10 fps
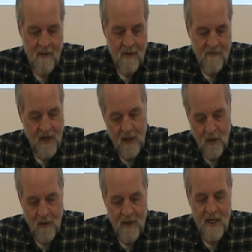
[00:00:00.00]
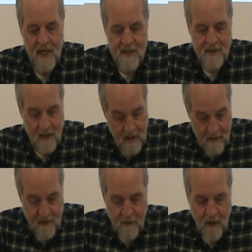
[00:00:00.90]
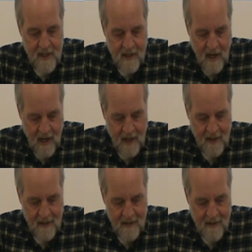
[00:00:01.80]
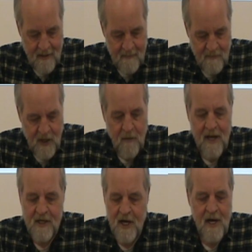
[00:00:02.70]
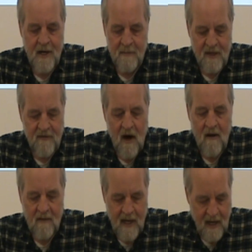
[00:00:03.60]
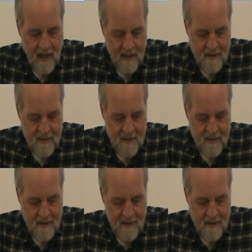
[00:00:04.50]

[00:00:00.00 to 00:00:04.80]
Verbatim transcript: For the Lord is the great God, the great King above all gods.